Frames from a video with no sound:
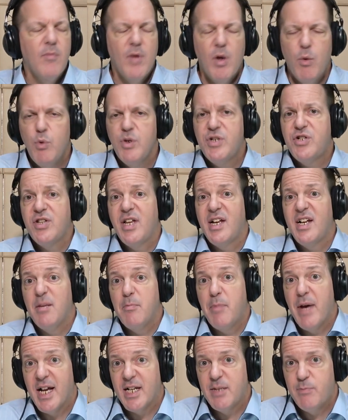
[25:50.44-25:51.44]
which then
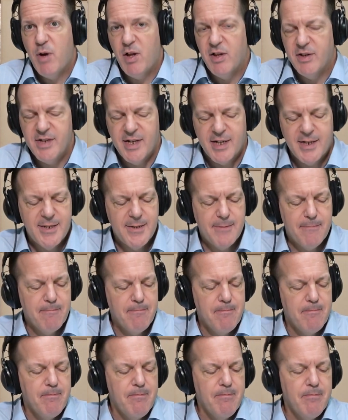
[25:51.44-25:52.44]
impacts politics.
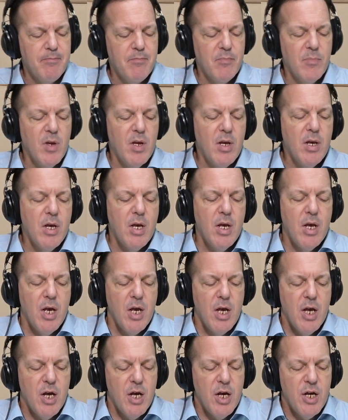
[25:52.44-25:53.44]

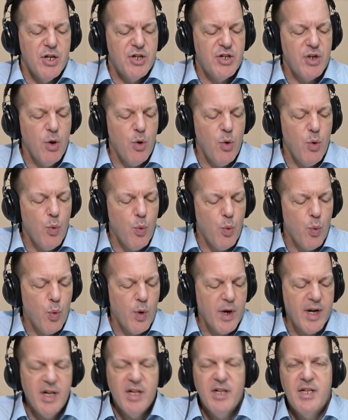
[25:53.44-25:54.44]
So
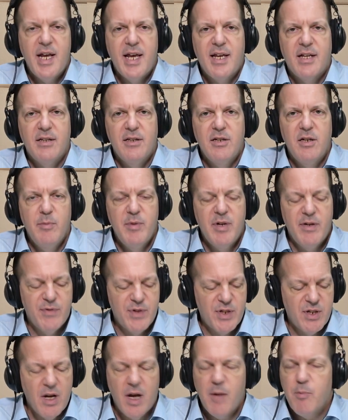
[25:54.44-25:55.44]
we're going to take a little bit of
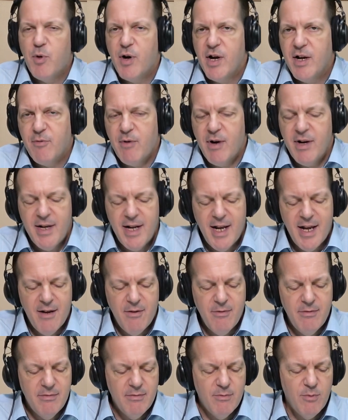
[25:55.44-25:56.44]
a song break right
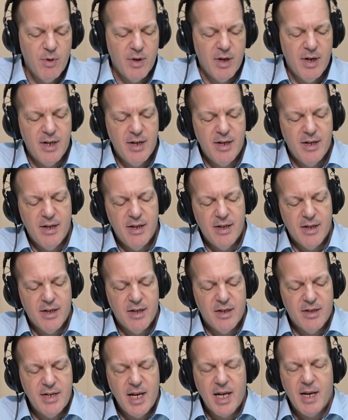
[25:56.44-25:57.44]
now. We're going
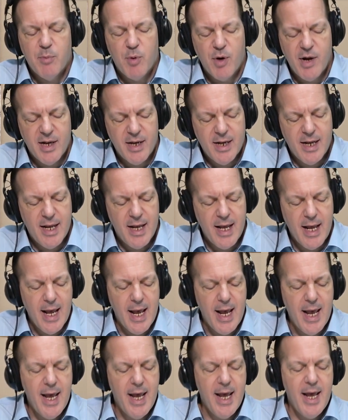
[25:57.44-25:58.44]
to take a break,
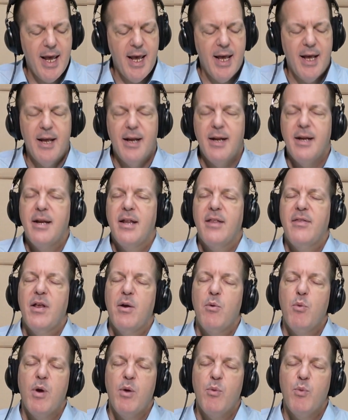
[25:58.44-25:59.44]
and
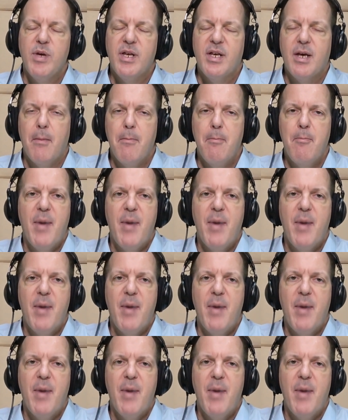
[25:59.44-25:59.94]
then when we come